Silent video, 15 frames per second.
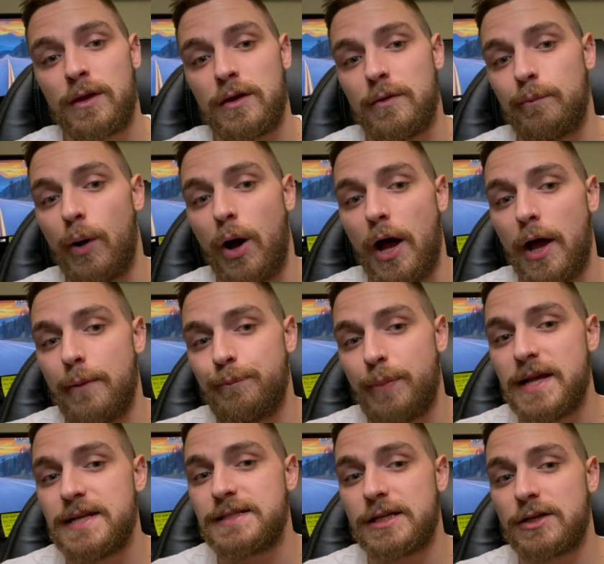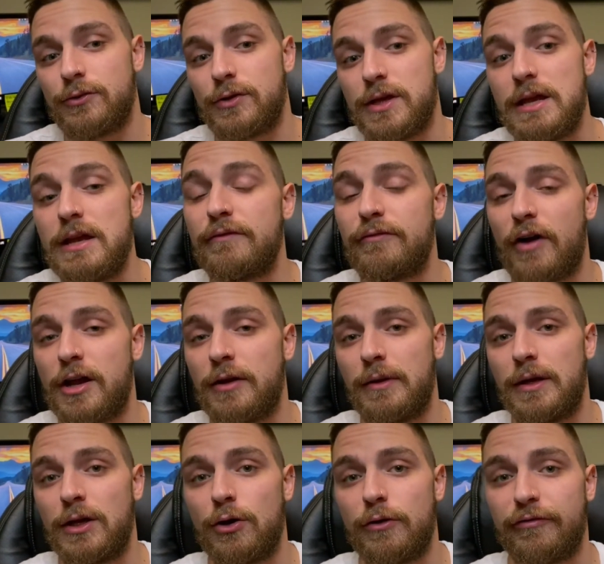But basically, he invited me
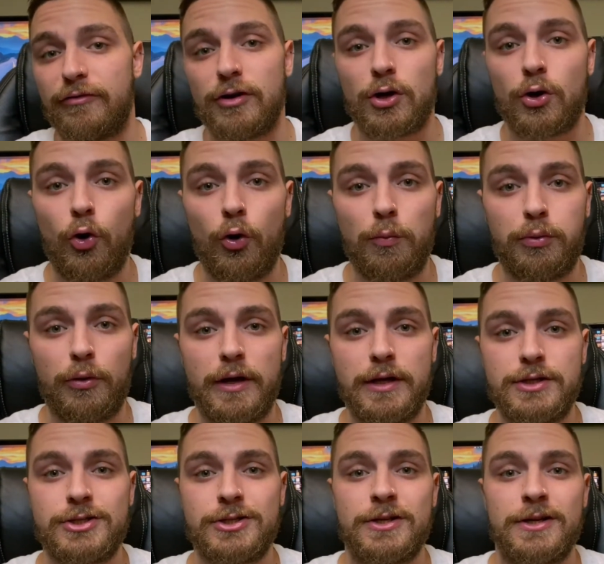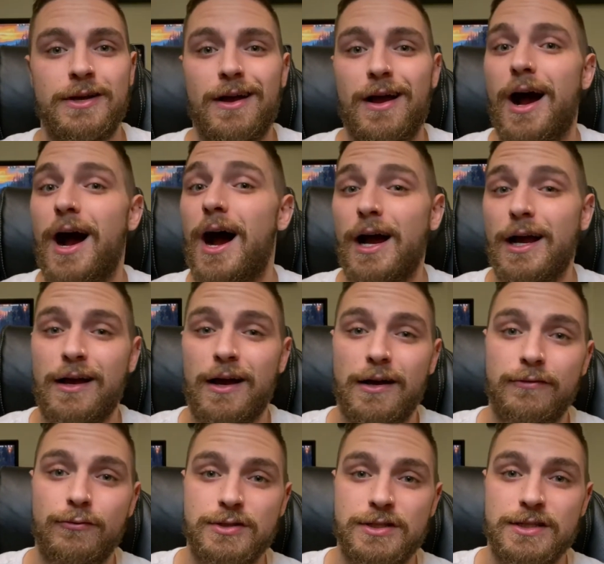to go for a cold plunge. I kind
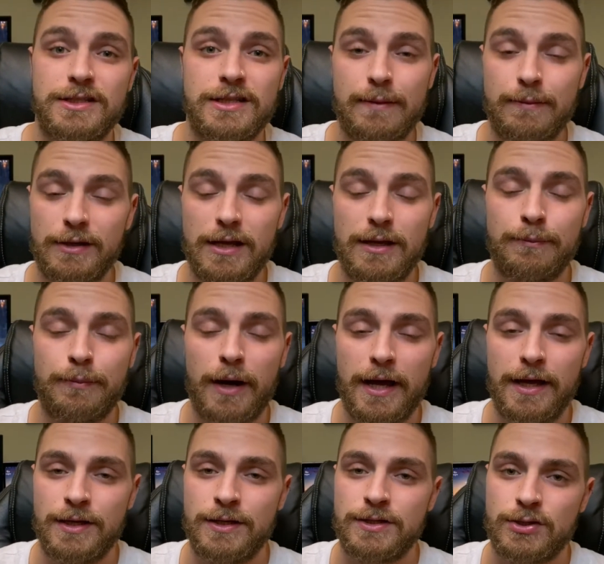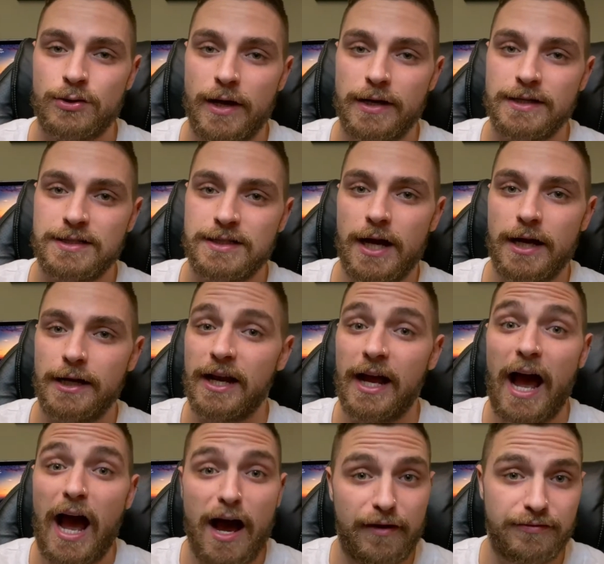of was intimidated by it, so I decided I
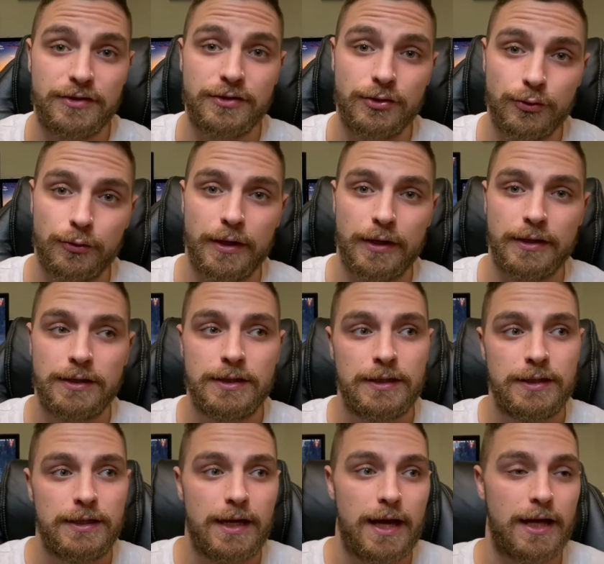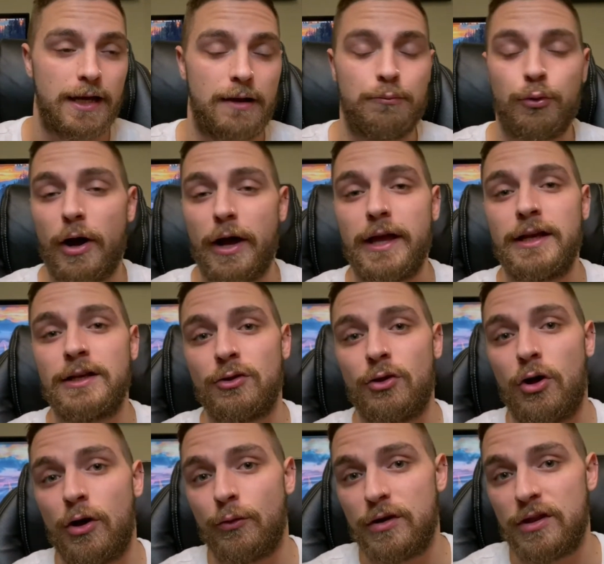have to do it. And I brought Aiden
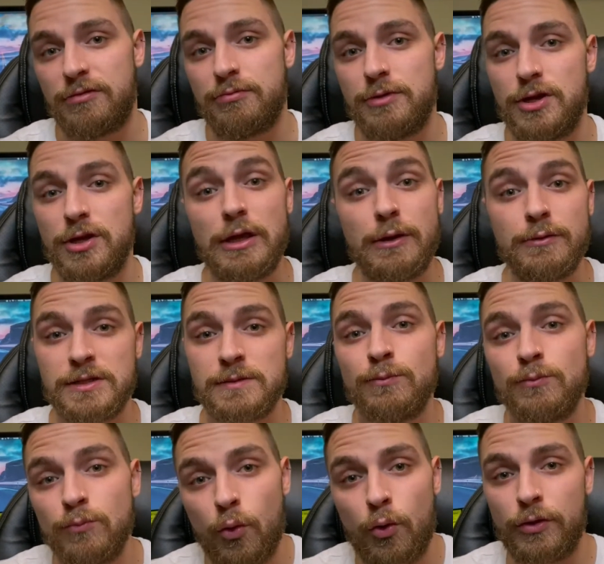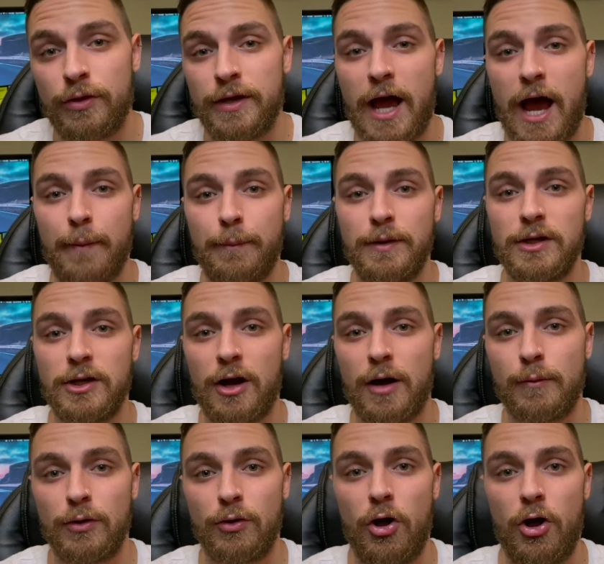along with me. He was more than happy to
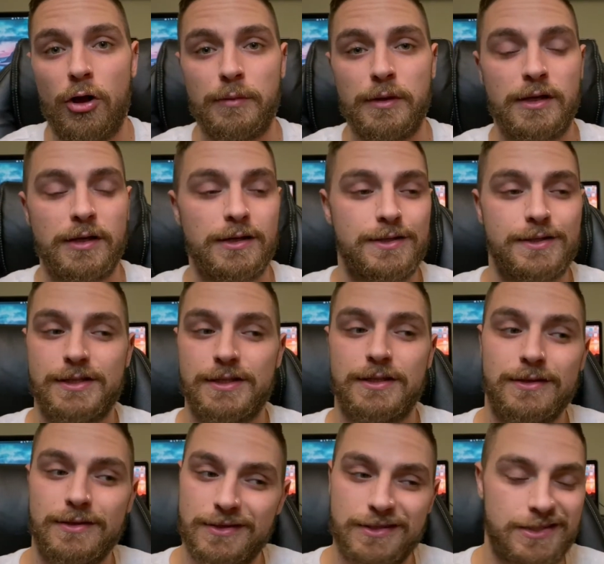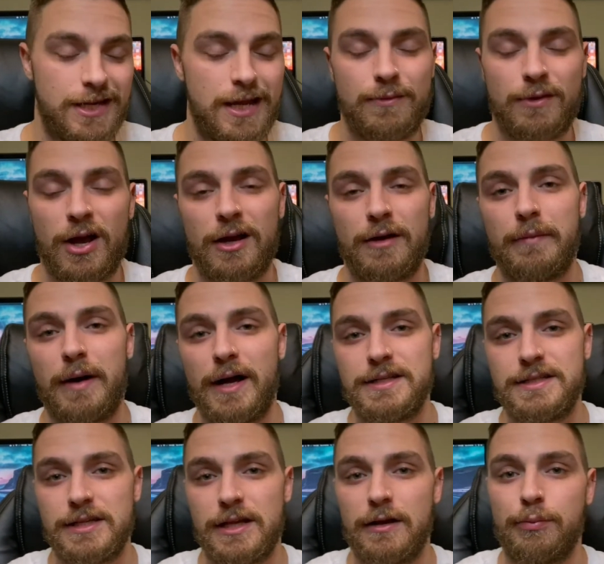come along because same kind of
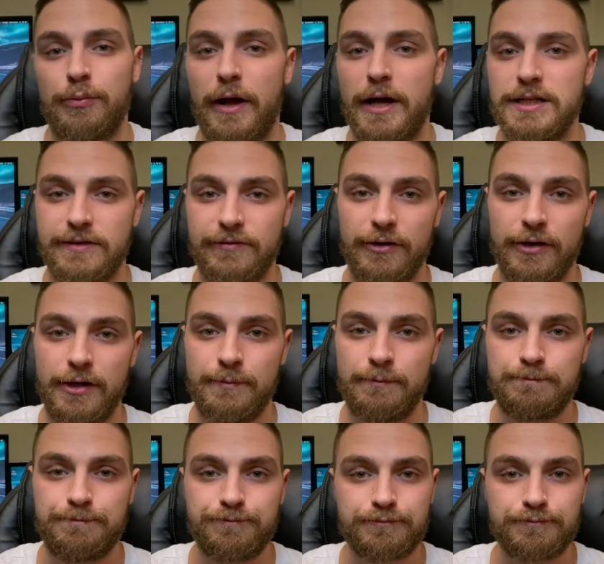mindset applies for him.